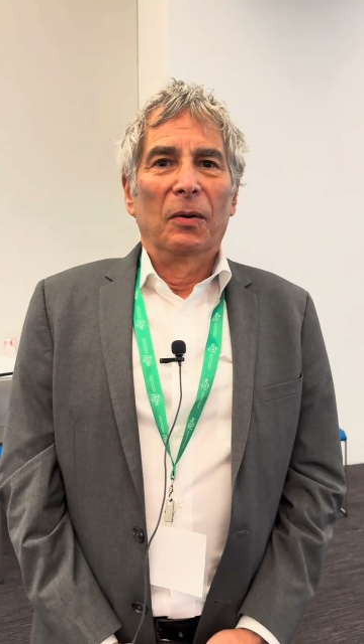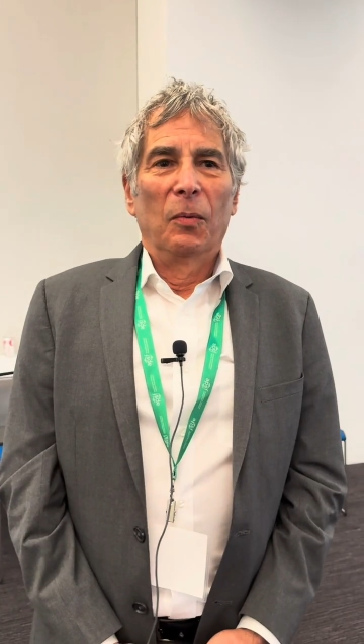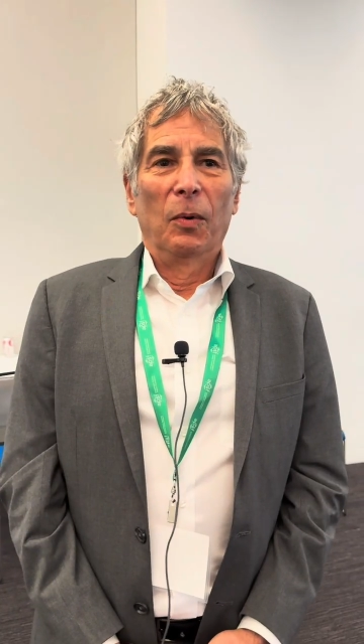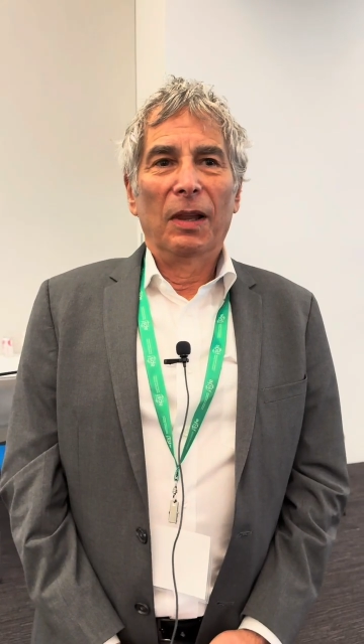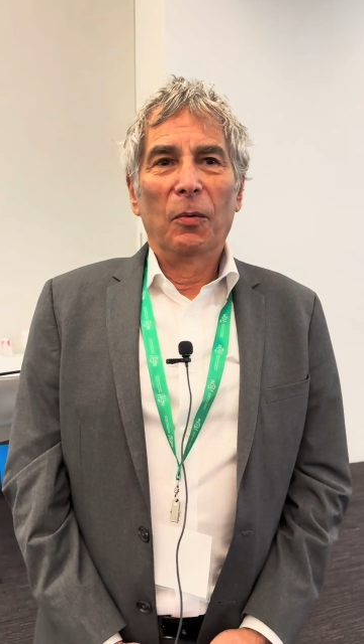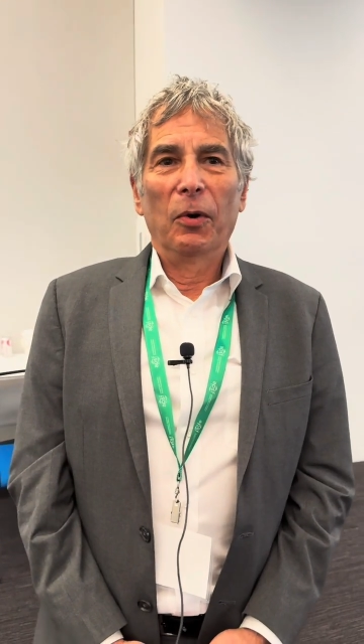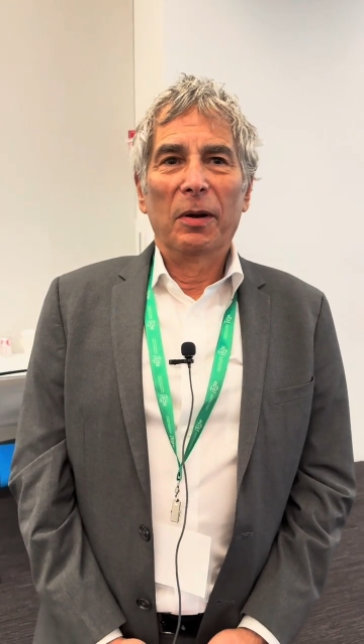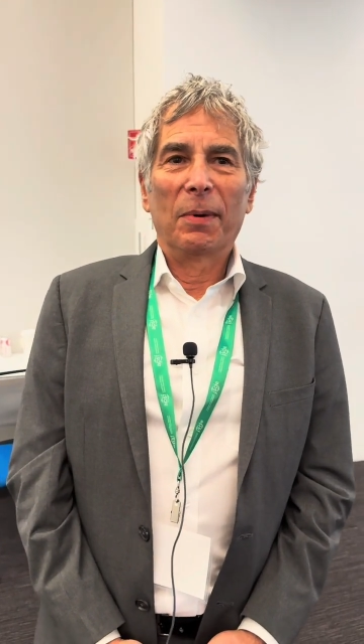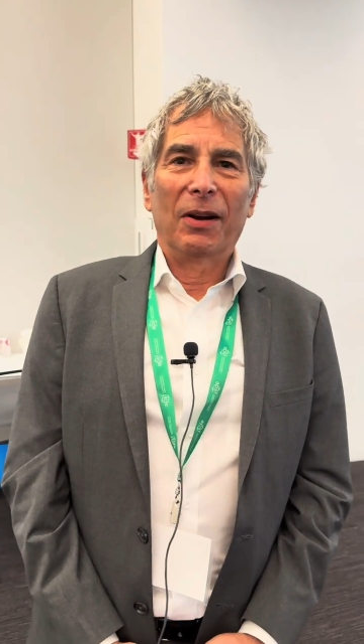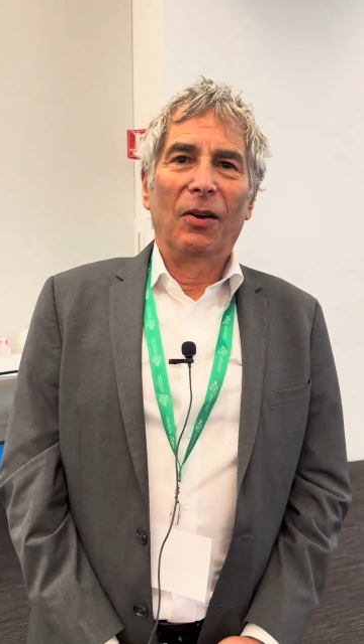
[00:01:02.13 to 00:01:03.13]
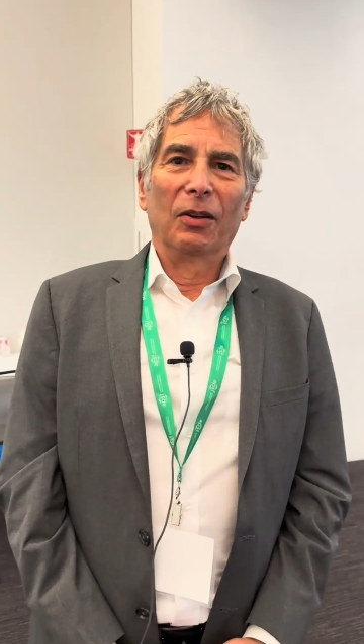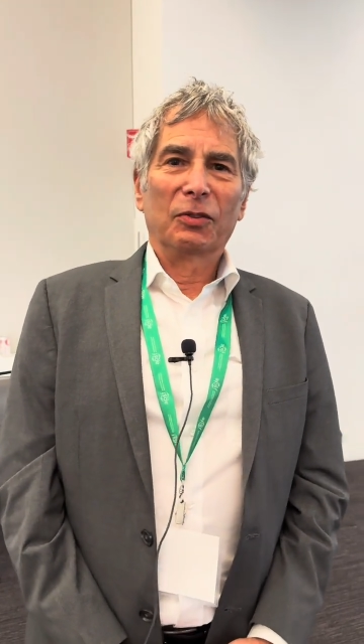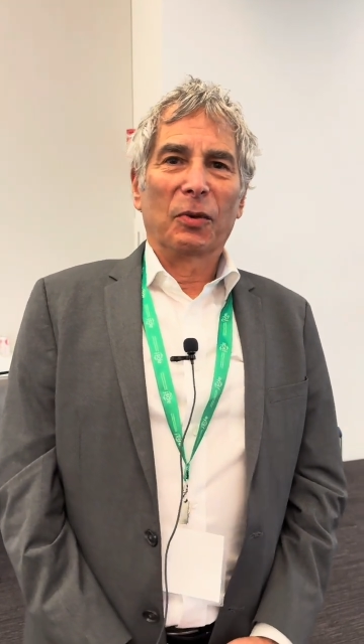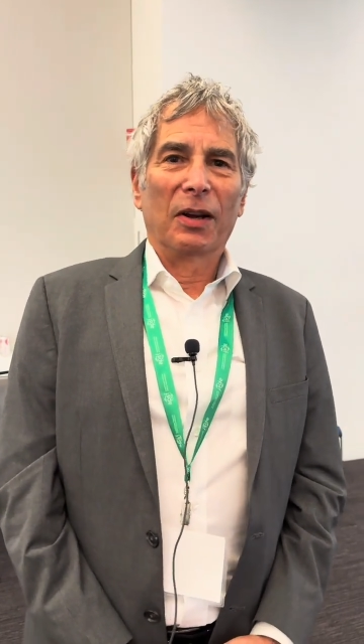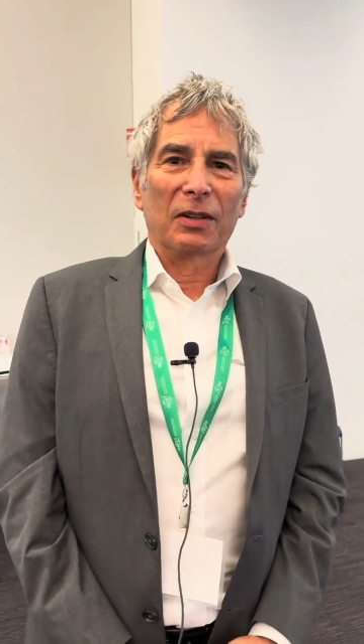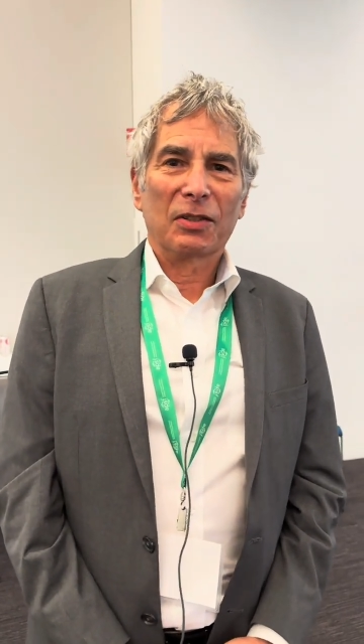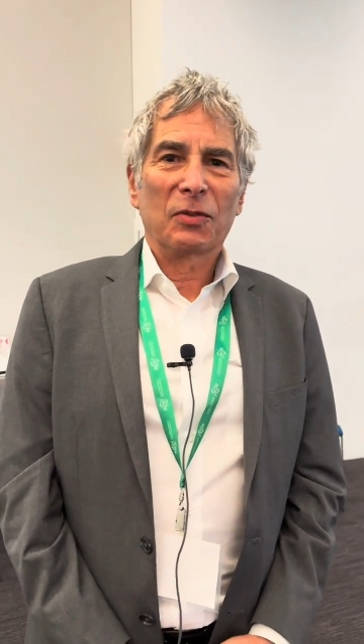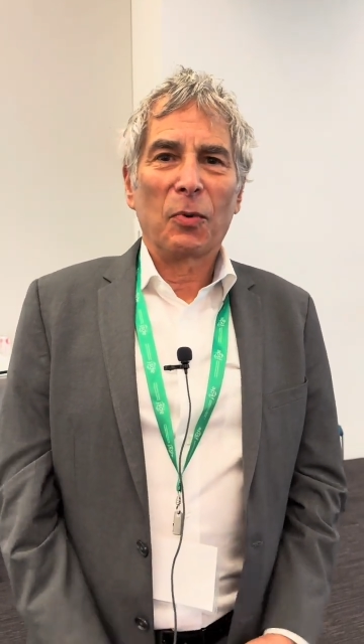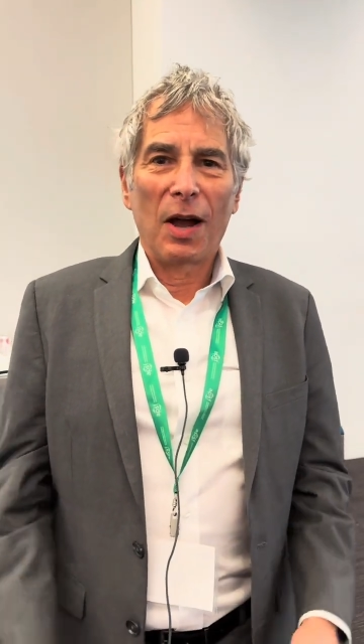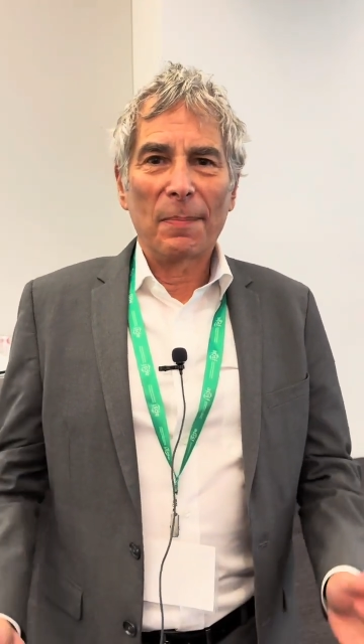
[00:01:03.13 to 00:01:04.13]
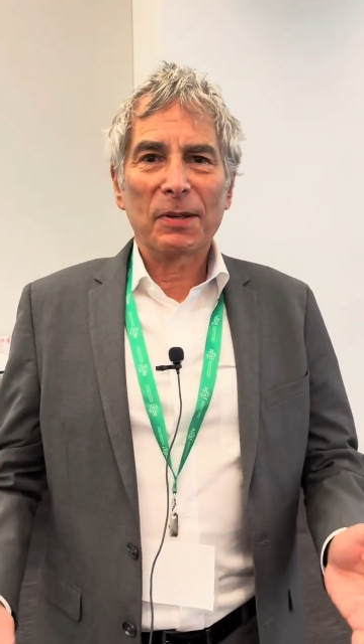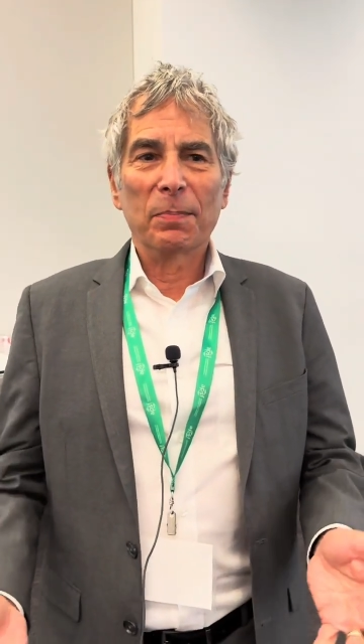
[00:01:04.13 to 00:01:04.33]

Well, I worry about all drug swaps,